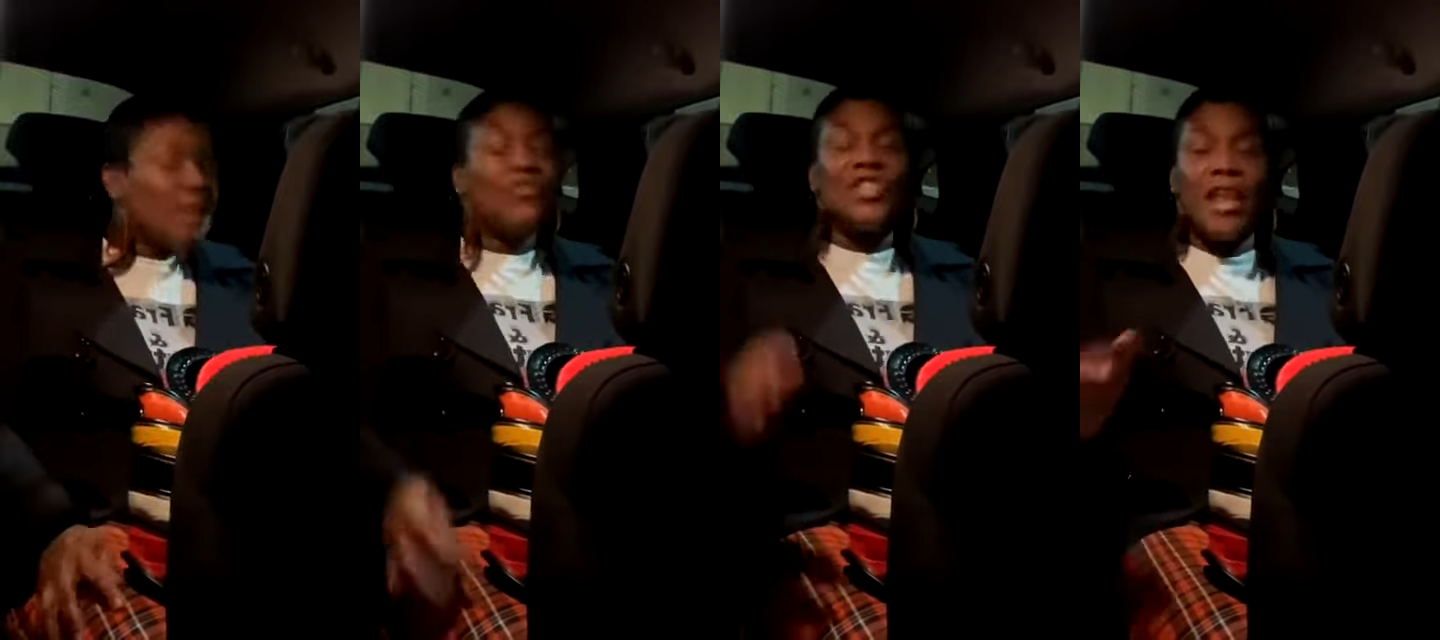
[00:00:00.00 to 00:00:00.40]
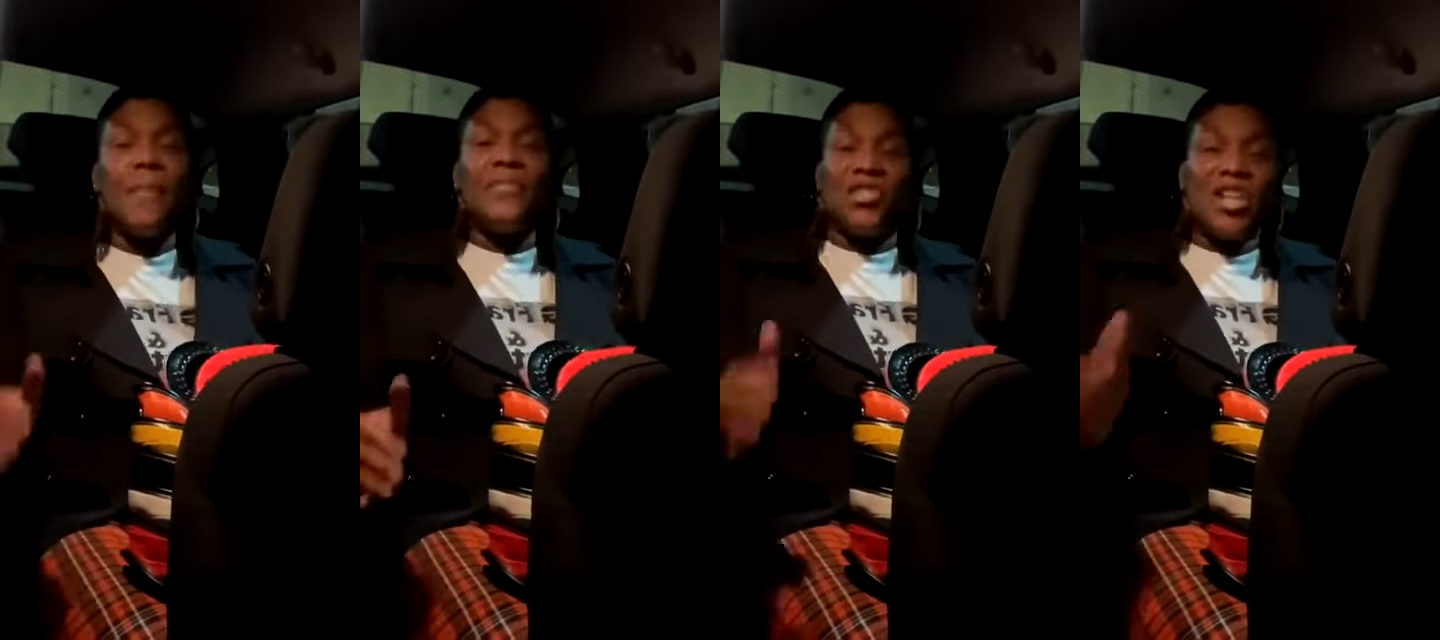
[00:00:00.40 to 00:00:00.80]
Sit,
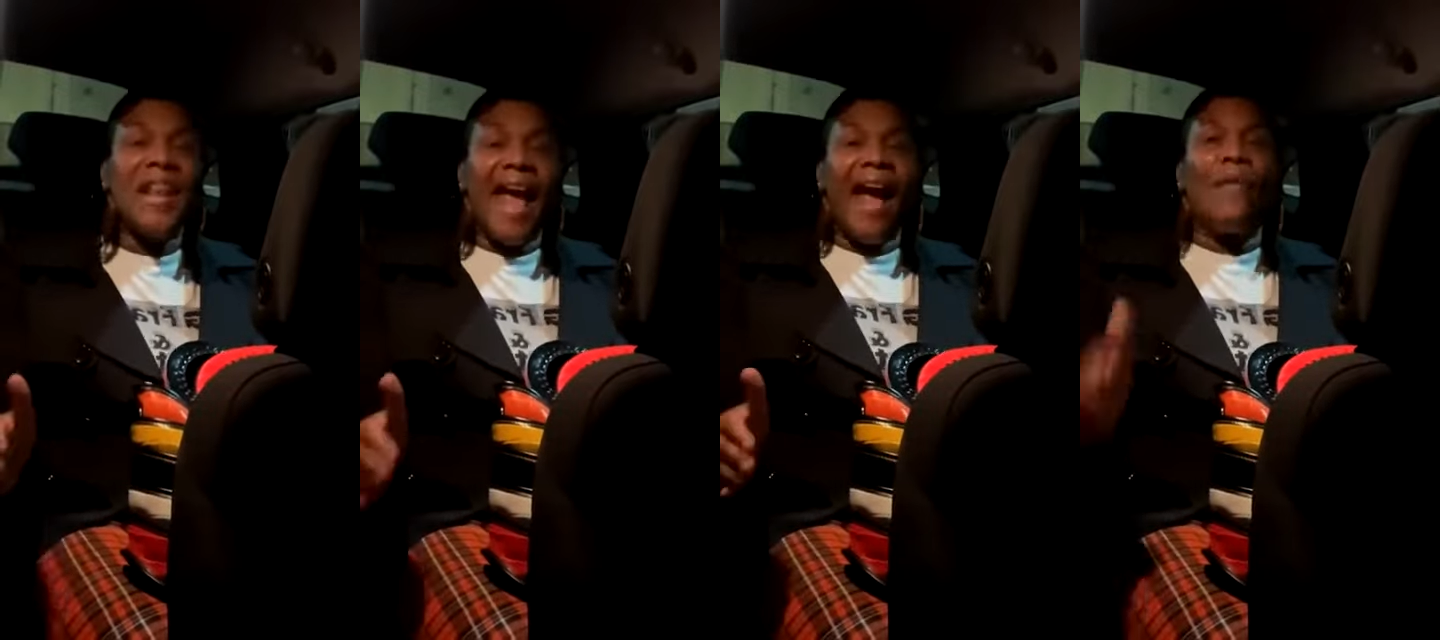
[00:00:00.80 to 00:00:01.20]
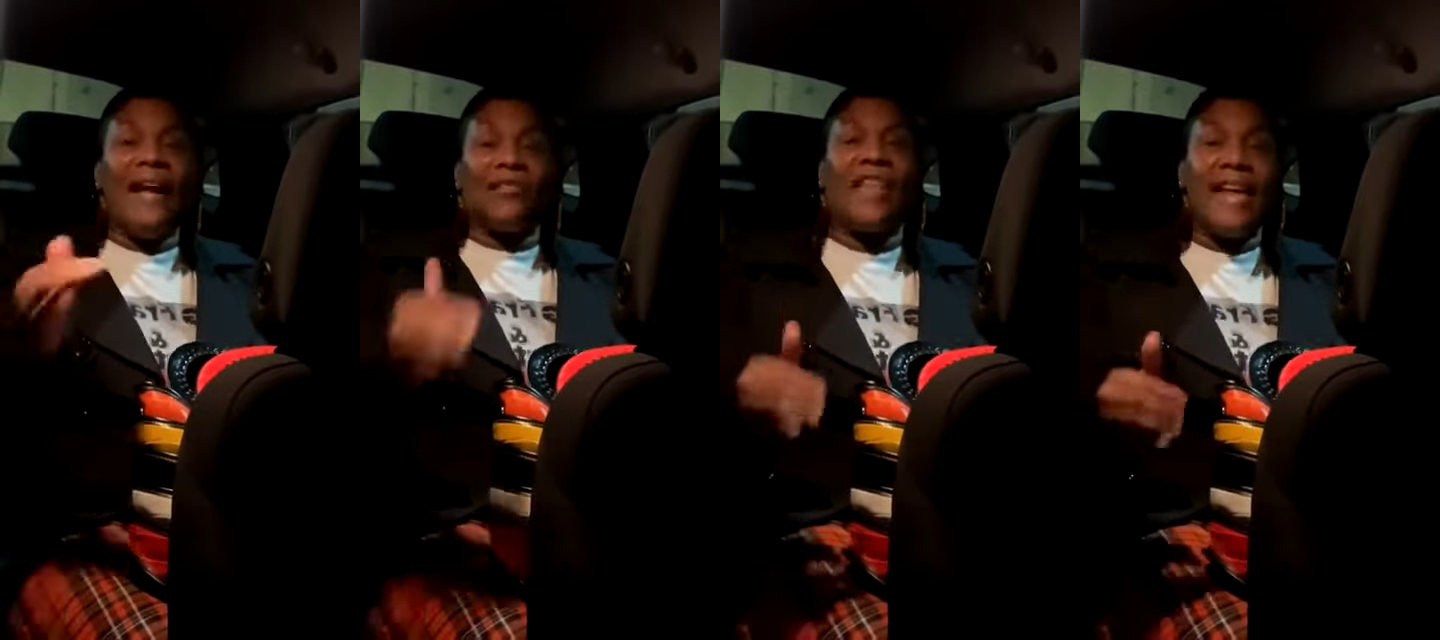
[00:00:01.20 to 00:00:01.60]
up, sit down
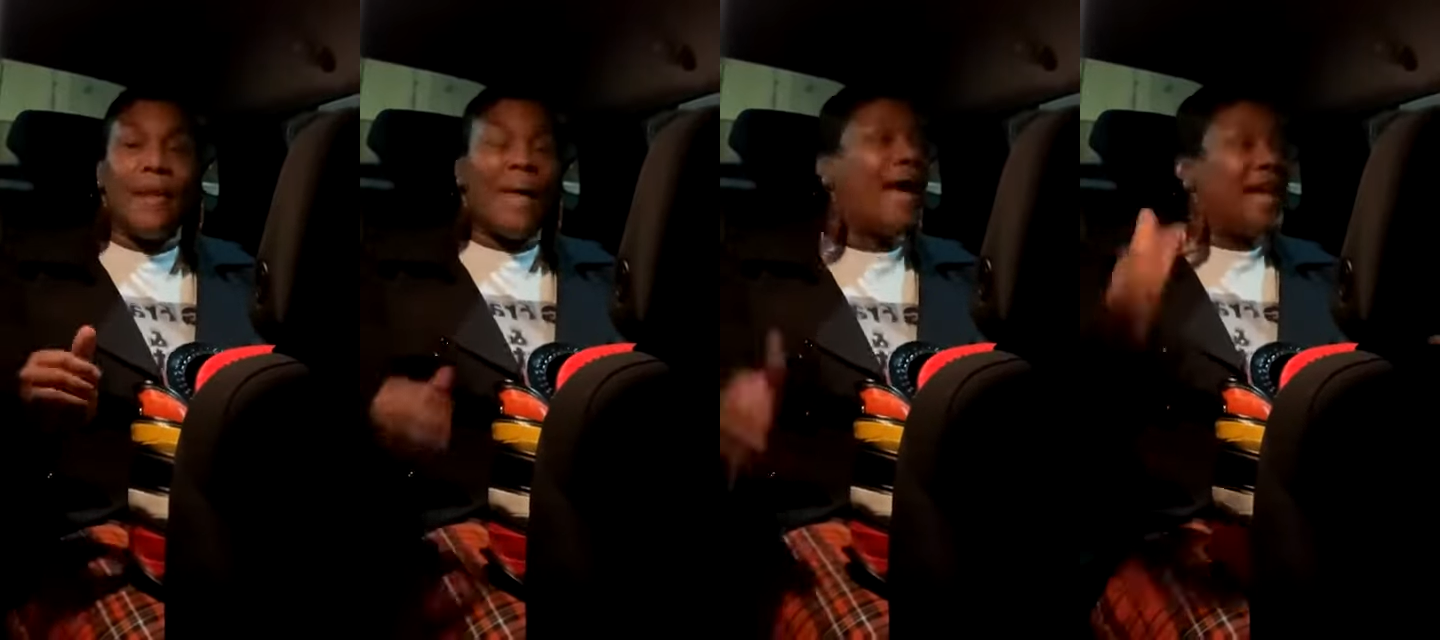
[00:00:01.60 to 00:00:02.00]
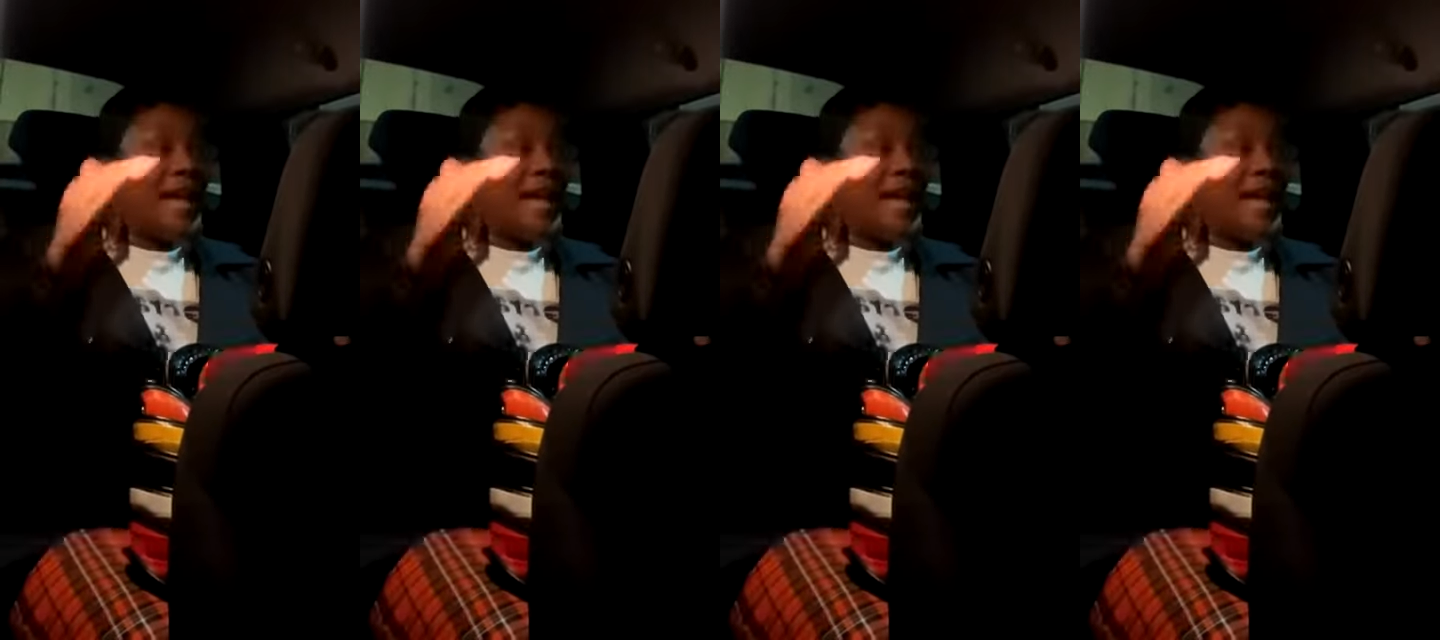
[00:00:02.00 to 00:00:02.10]
and think about it.